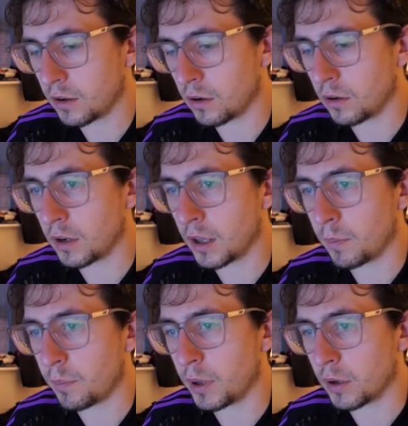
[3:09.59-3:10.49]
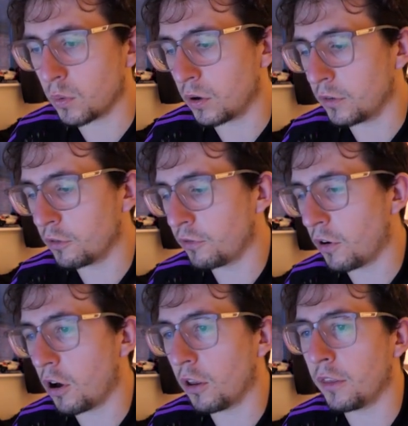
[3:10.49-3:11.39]
on a big one
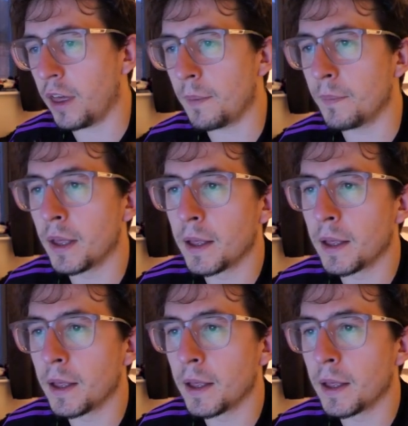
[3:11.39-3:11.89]
for them.